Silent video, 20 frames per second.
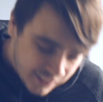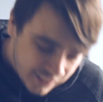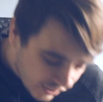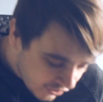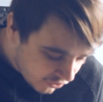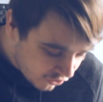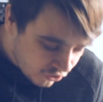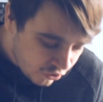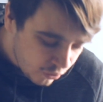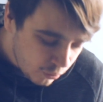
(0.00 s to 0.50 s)

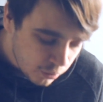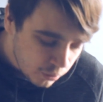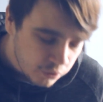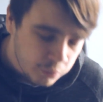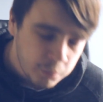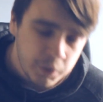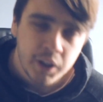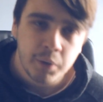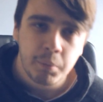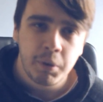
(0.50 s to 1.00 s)
As soon
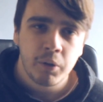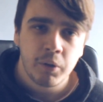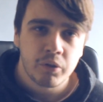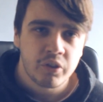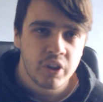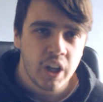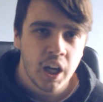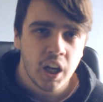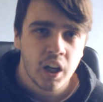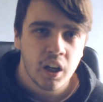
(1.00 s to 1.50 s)
as we come out
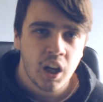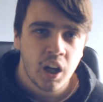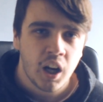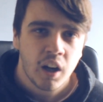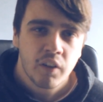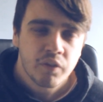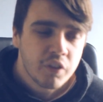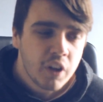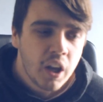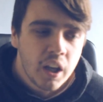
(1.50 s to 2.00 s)
second
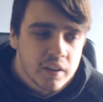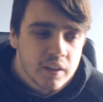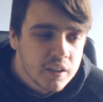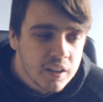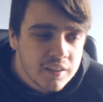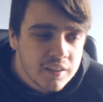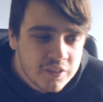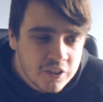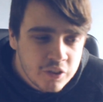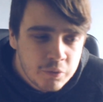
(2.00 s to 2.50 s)
half,
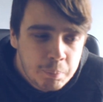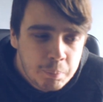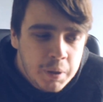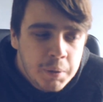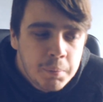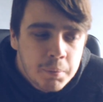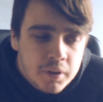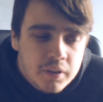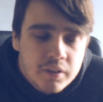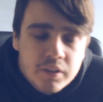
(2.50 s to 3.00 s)
just
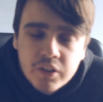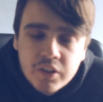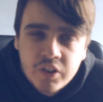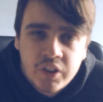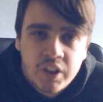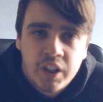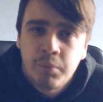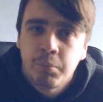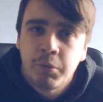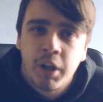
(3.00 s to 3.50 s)
people
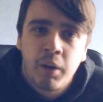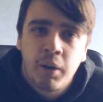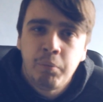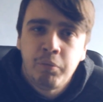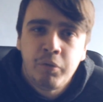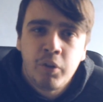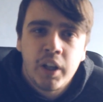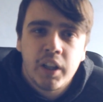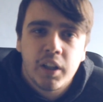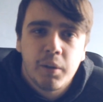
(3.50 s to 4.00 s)
seemed
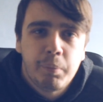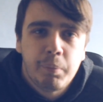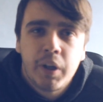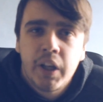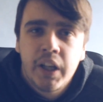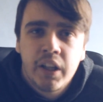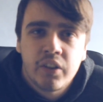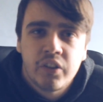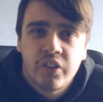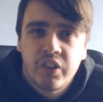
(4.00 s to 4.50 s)
up for it. The
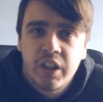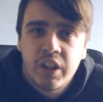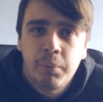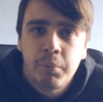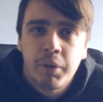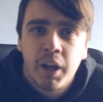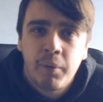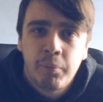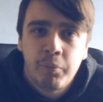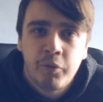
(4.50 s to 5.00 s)
players
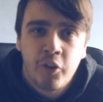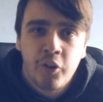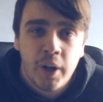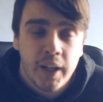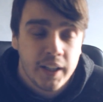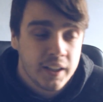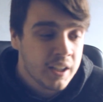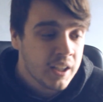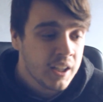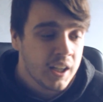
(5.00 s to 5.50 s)
seemed up for
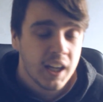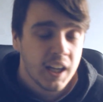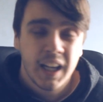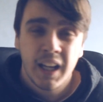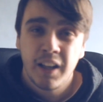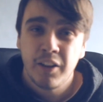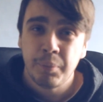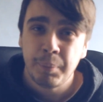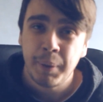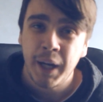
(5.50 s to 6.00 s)
it.
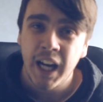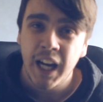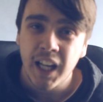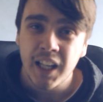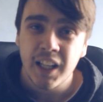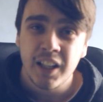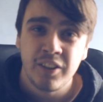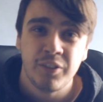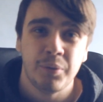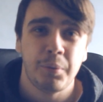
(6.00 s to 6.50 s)
Against
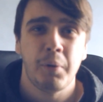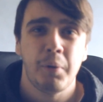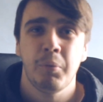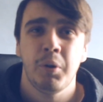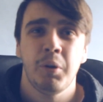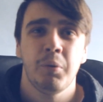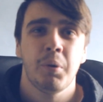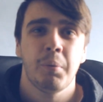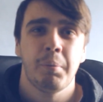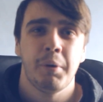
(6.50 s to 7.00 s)
Palace when
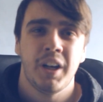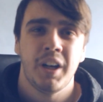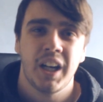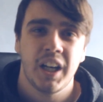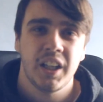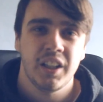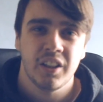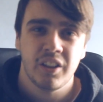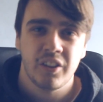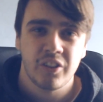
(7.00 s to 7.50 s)
we were
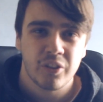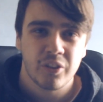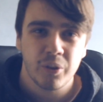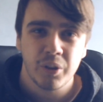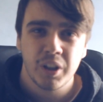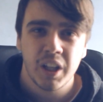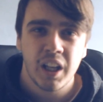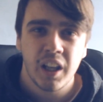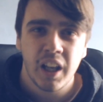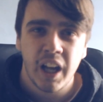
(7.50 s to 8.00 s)
behind and
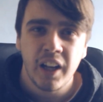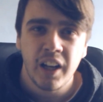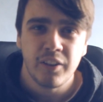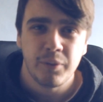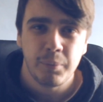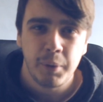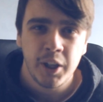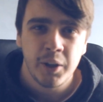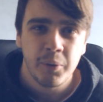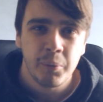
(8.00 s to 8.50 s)
scored that
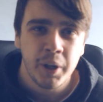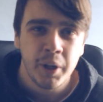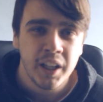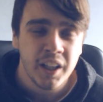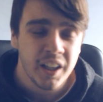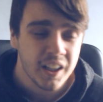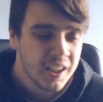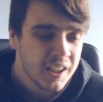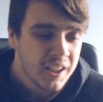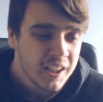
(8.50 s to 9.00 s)
last-minute
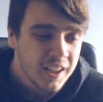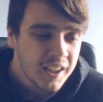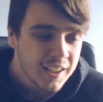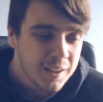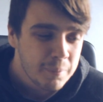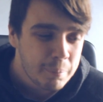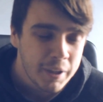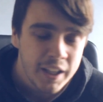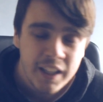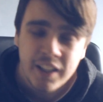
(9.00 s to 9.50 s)
winner,
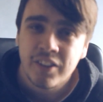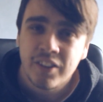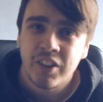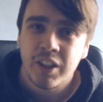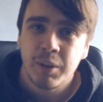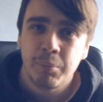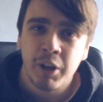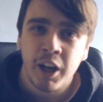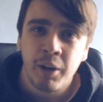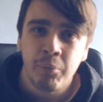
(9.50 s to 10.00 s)
the players
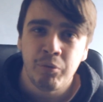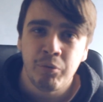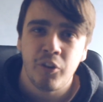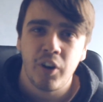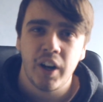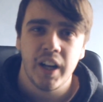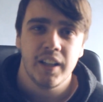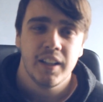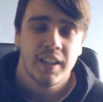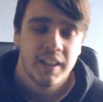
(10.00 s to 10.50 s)
seemed up
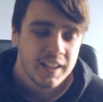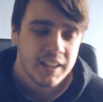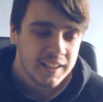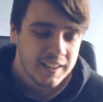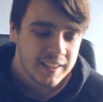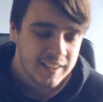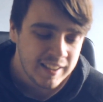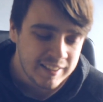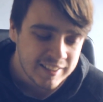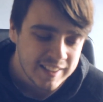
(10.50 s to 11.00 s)
for it.
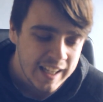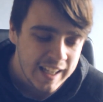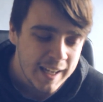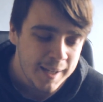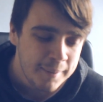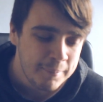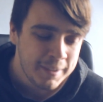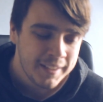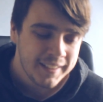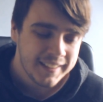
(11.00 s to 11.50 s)
This
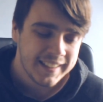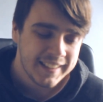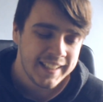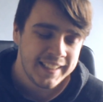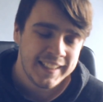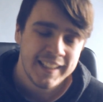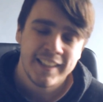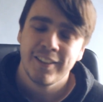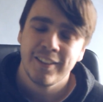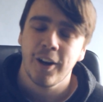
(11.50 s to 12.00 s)
game,
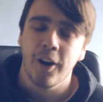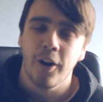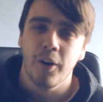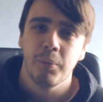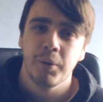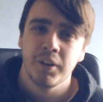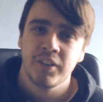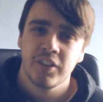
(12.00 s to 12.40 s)
they did not,